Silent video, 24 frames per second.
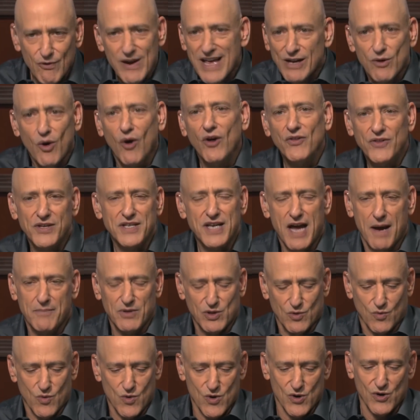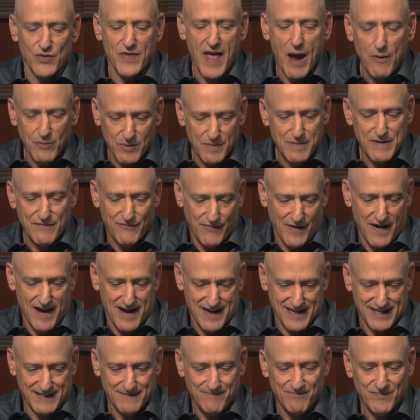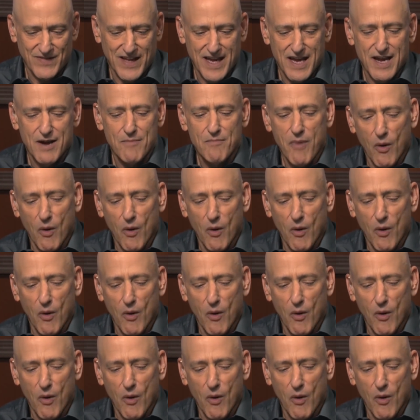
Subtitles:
If we had all the time in the world, that would be fine.